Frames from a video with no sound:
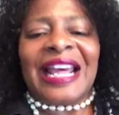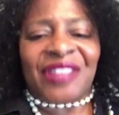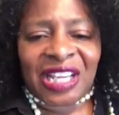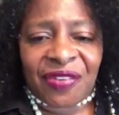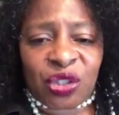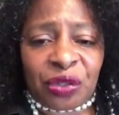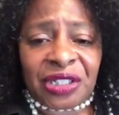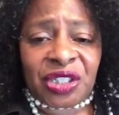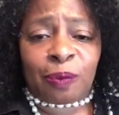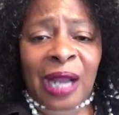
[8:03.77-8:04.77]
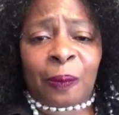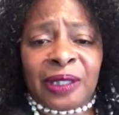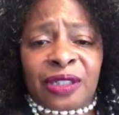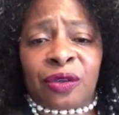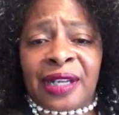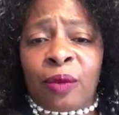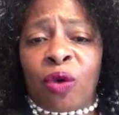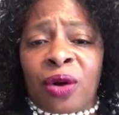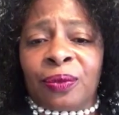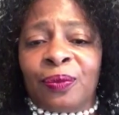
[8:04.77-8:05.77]
Thank you for tuning into the Black Political
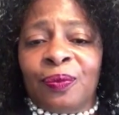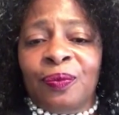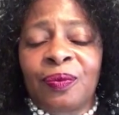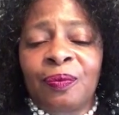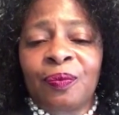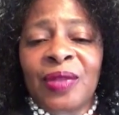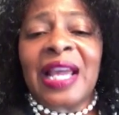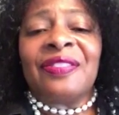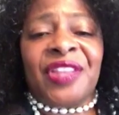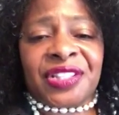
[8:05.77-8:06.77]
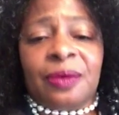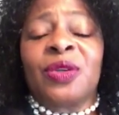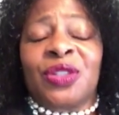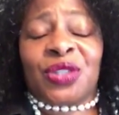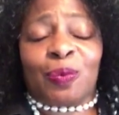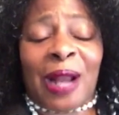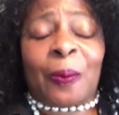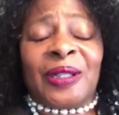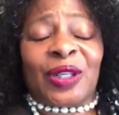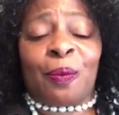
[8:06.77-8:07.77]
Network. This to the Black
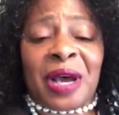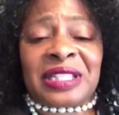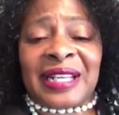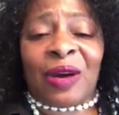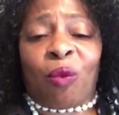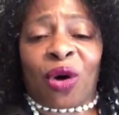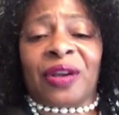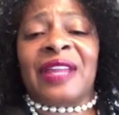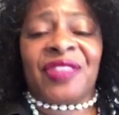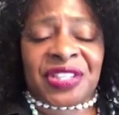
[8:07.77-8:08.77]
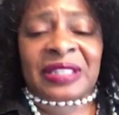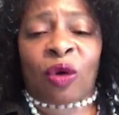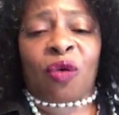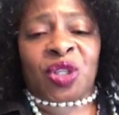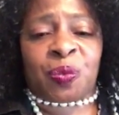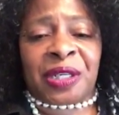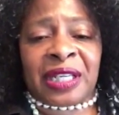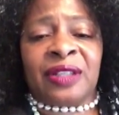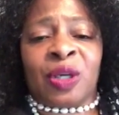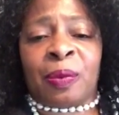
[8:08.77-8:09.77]
Political Buzz Network, and this is Laura
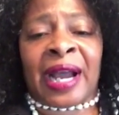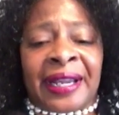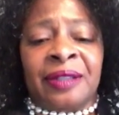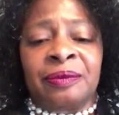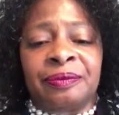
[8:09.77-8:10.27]
speaking. Goodbye.